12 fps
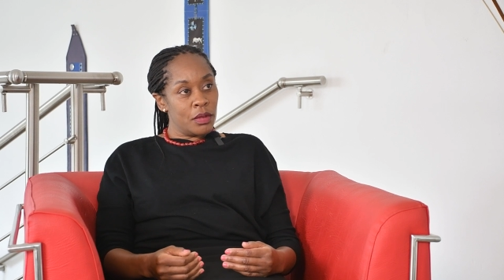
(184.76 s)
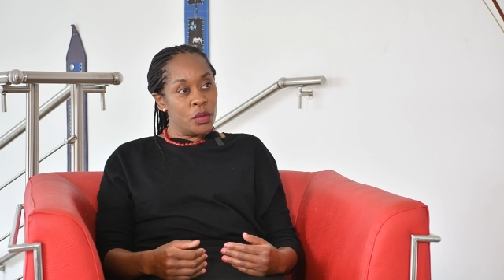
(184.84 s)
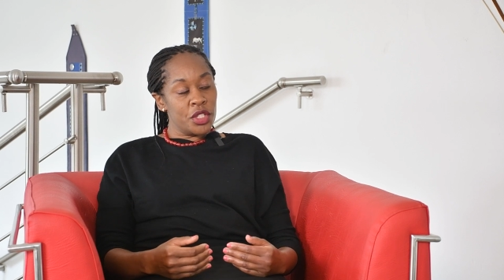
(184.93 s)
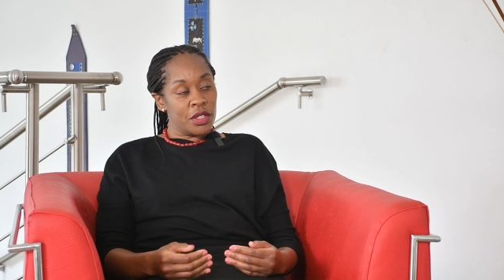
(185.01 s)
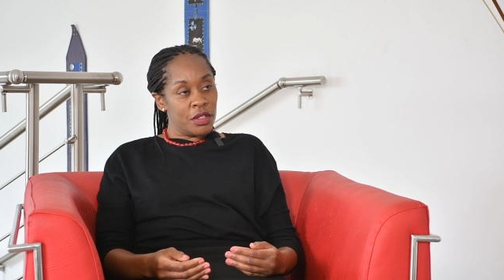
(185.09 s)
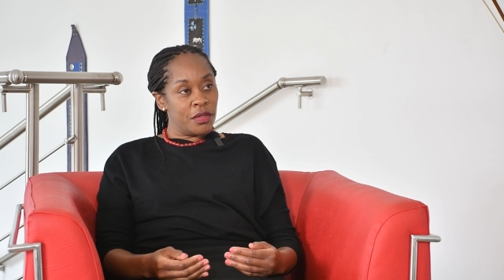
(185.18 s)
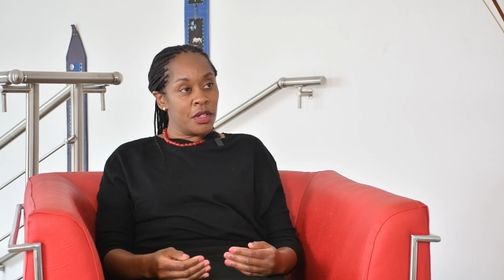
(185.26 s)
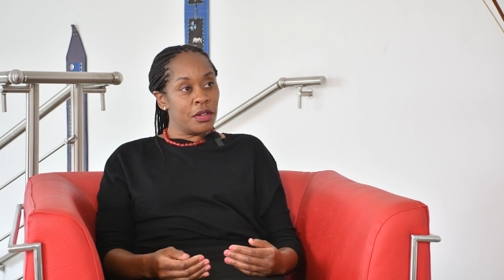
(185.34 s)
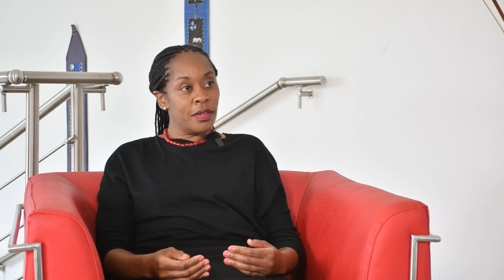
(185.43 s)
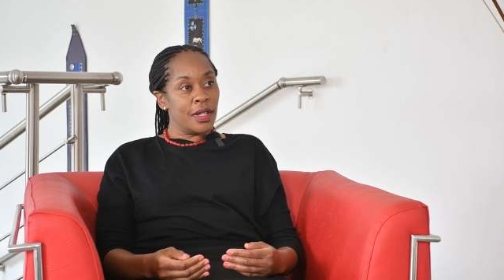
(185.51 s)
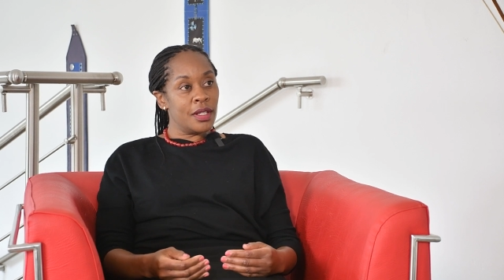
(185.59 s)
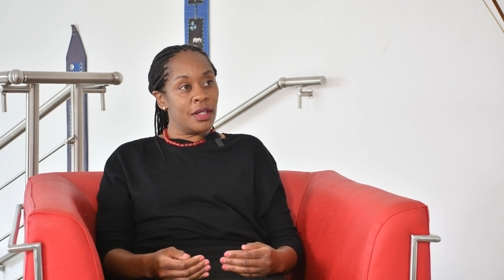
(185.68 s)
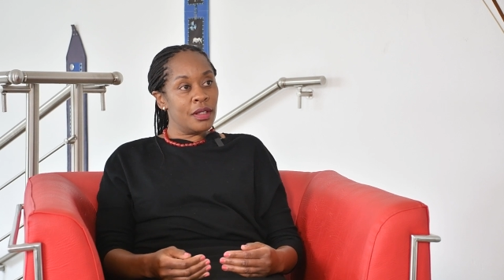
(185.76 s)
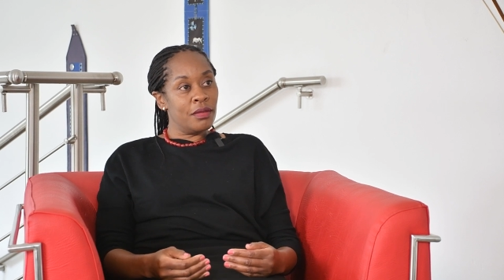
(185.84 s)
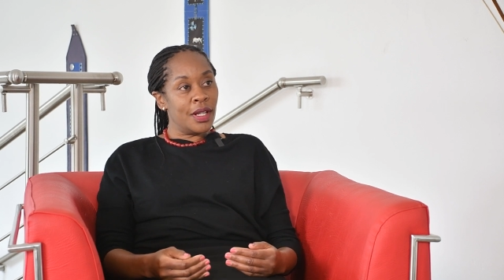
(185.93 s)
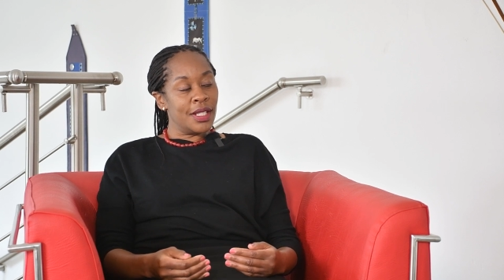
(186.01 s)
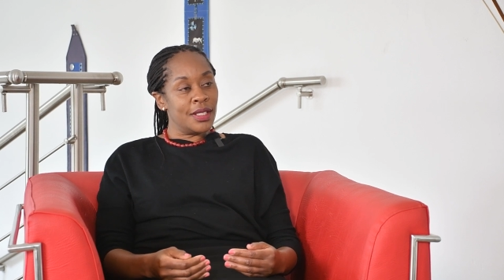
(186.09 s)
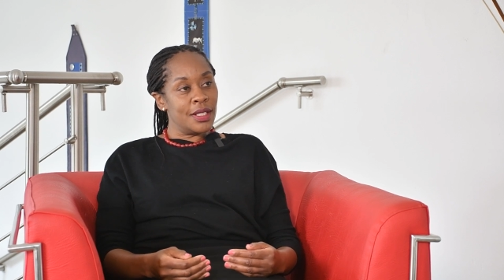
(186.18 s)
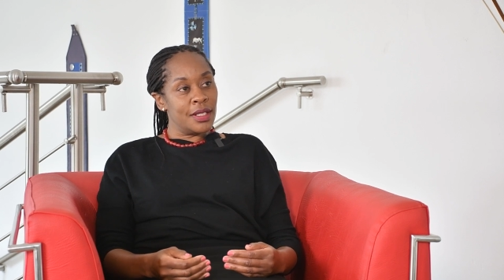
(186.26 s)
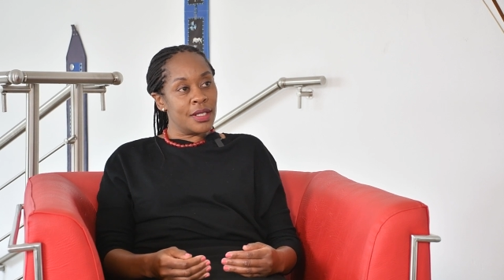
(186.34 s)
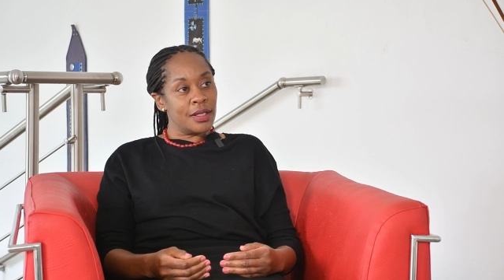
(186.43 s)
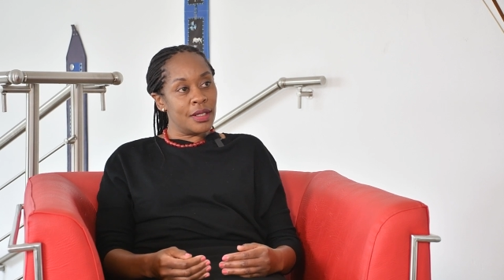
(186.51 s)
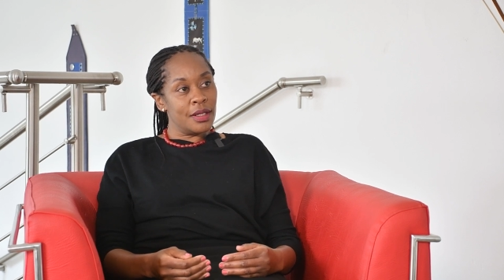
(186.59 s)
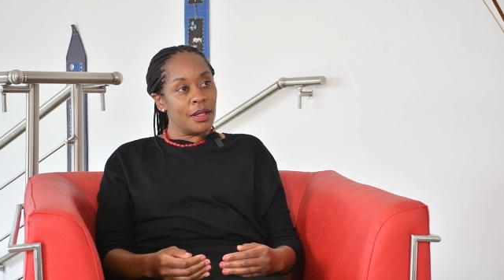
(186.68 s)
which is verified and
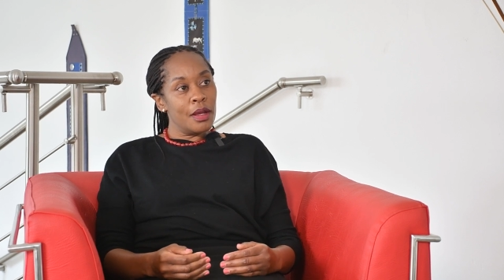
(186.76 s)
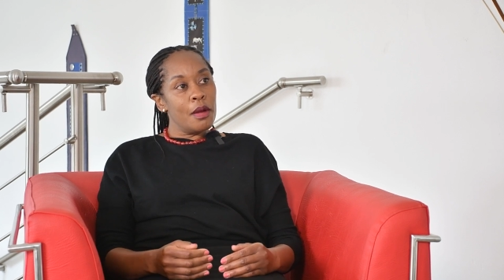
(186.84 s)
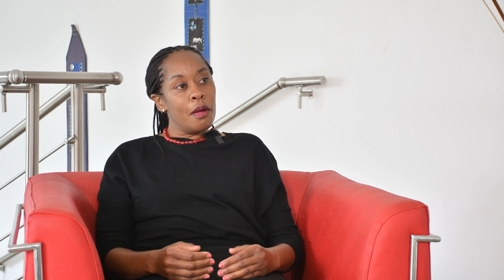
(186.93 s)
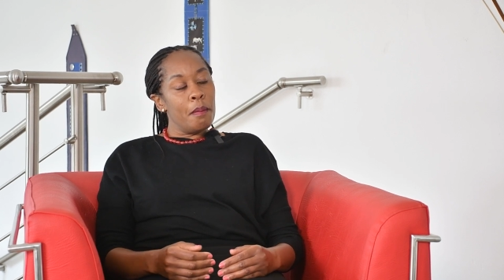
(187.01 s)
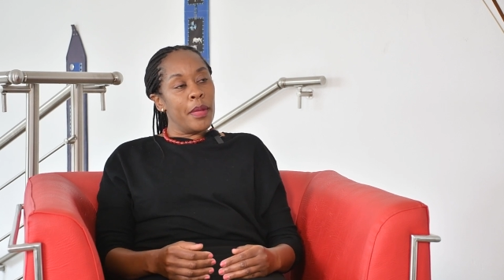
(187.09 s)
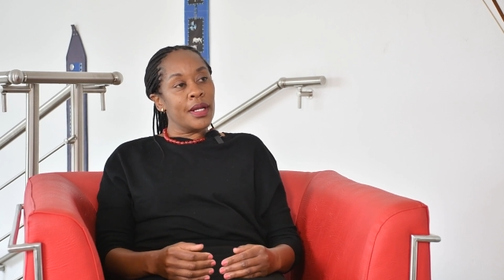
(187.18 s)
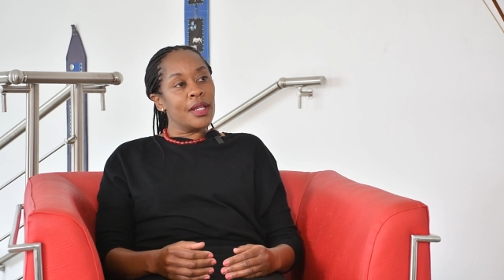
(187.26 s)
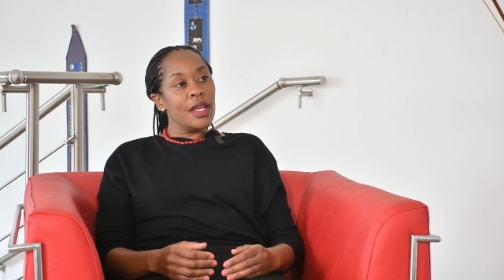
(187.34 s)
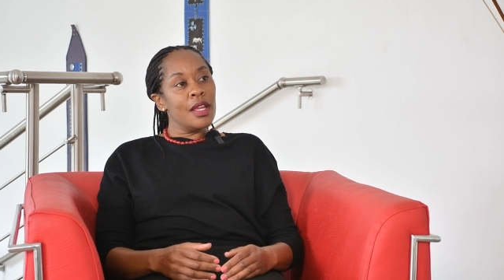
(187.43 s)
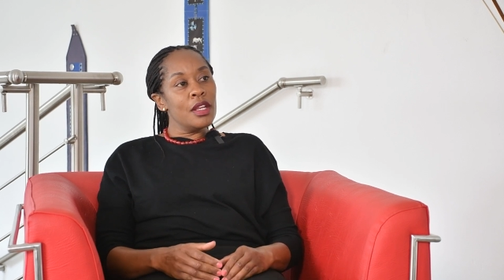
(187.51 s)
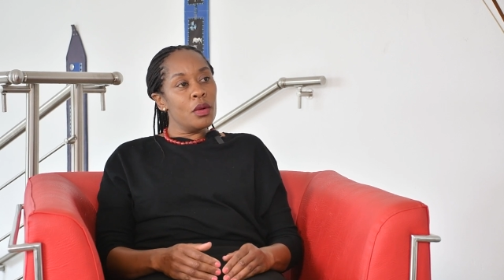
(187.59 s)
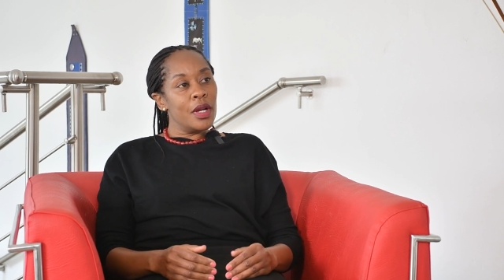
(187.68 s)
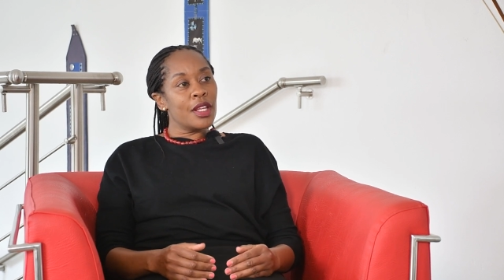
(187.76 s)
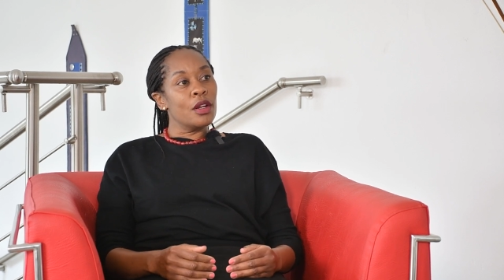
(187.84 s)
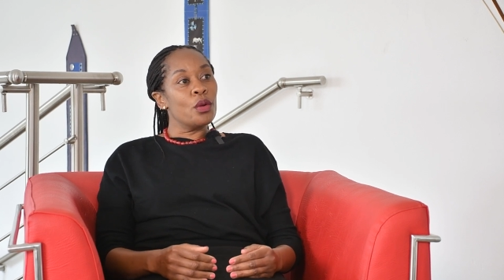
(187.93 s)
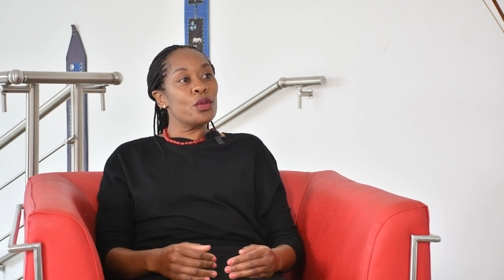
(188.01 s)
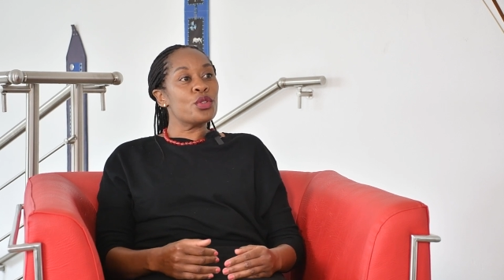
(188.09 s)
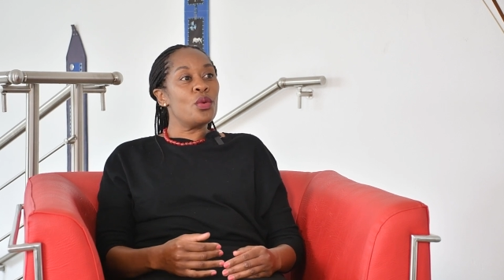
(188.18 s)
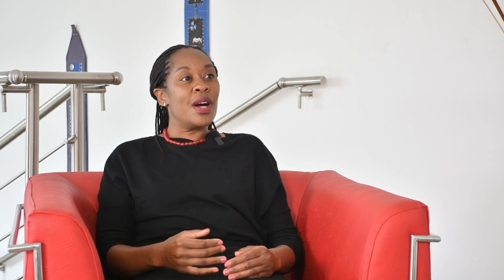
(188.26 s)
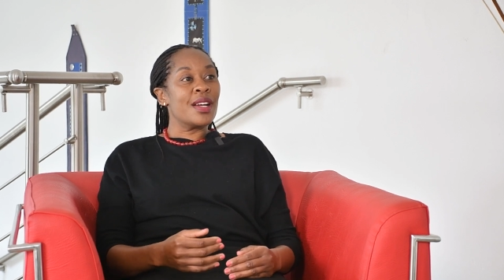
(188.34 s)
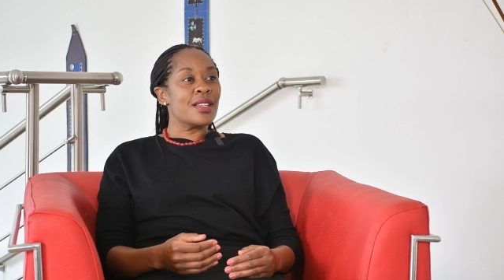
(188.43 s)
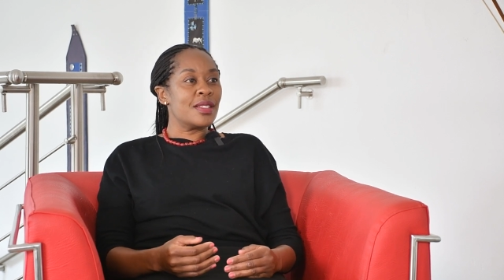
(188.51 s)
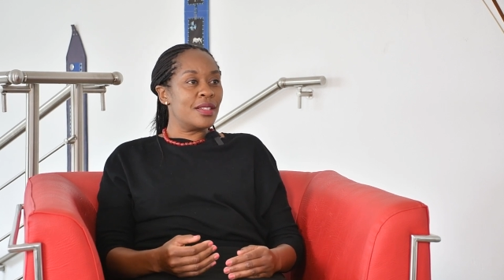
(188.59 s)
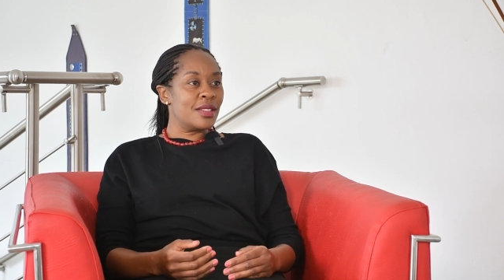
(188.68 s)
validated, but anyone can also
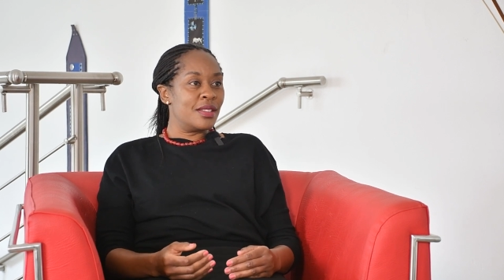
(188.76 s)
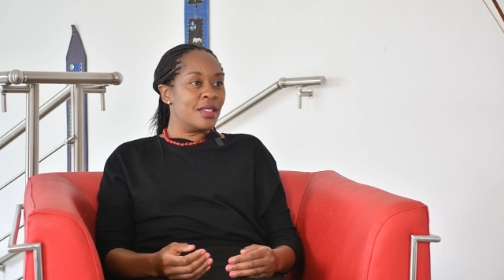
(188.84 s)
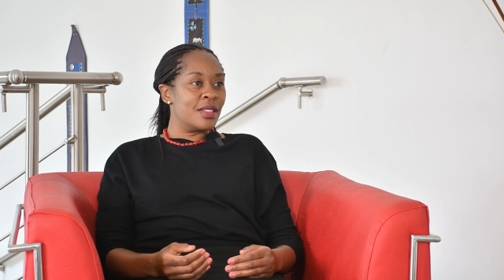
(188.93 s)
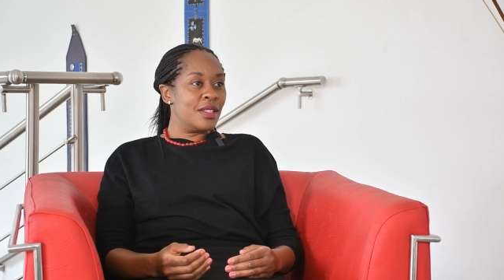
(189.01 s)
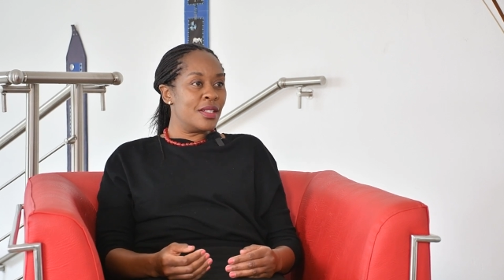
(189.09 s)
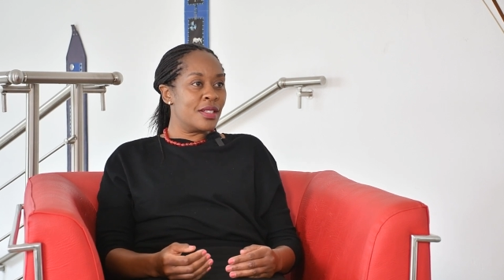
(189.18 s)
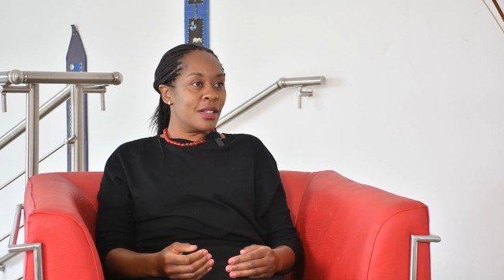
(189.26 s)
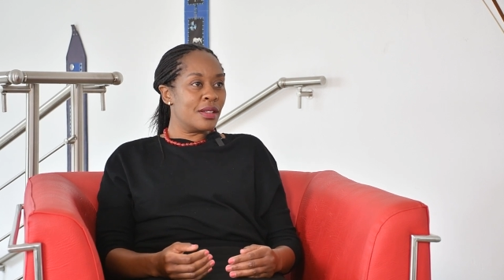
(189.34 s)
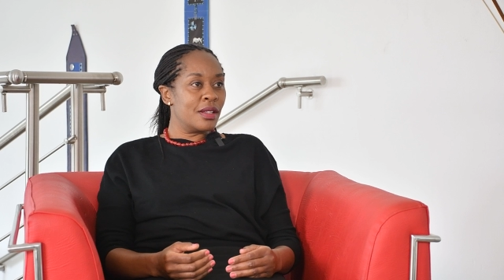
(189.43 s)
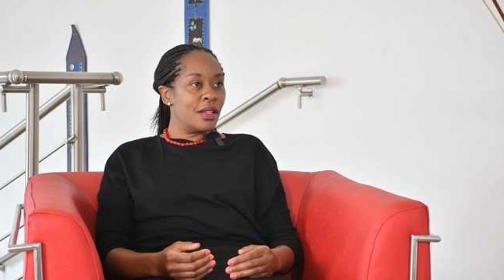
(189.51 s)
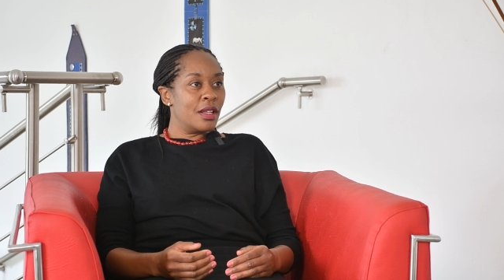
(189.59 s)
access this data.